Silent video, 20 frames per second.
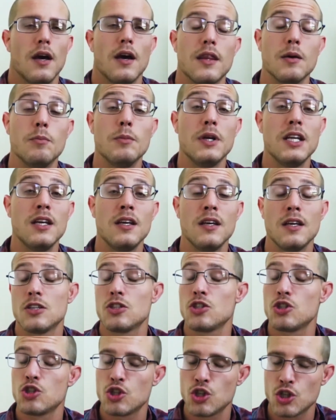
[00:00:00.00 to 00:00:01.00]
The Mini
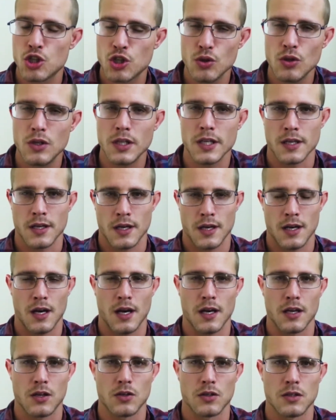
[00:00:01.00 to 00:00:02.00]
is truly an
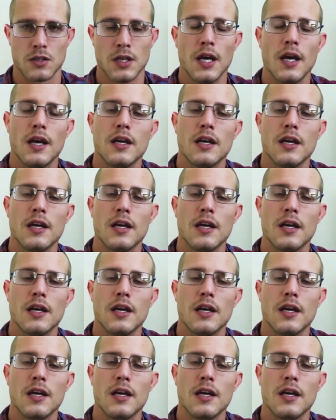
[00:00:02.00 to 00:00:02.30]
icon.